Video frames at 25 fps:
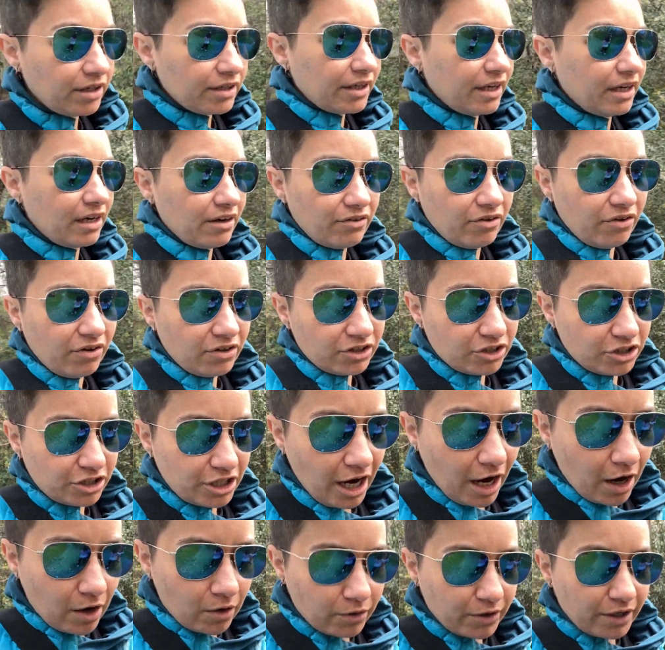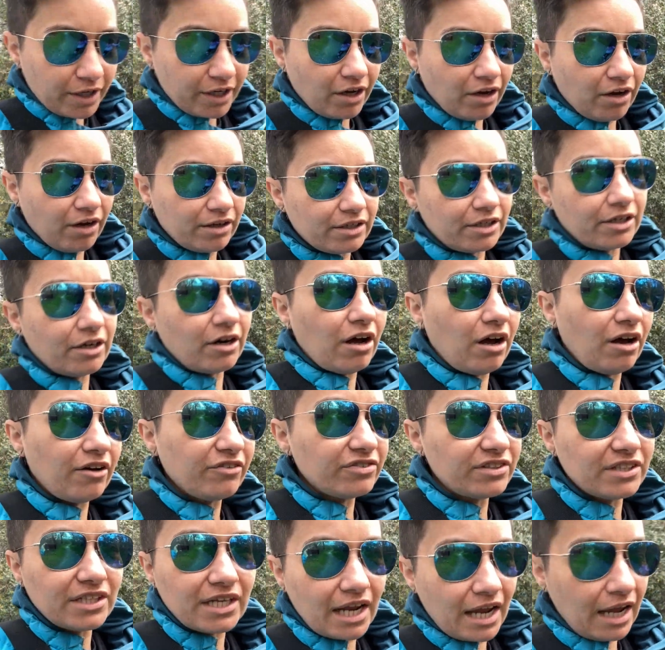kind of showering on and
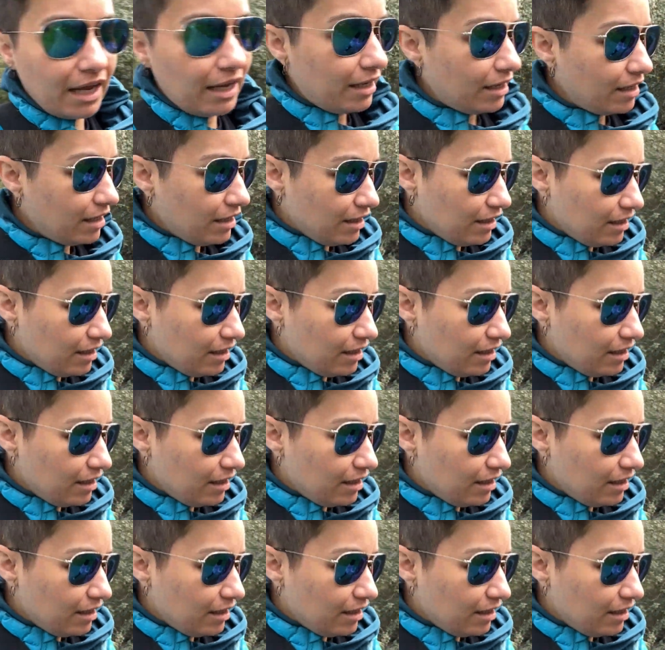off today.